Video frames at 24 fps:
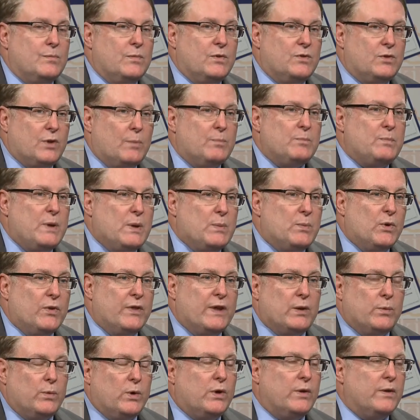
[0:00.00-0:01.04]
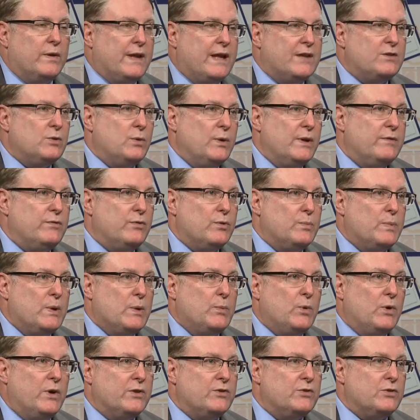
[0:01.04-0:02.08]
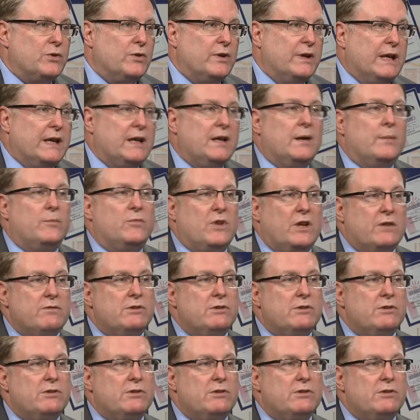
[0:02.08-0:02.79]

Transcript: some people think, well, that's only for people on certain incomes.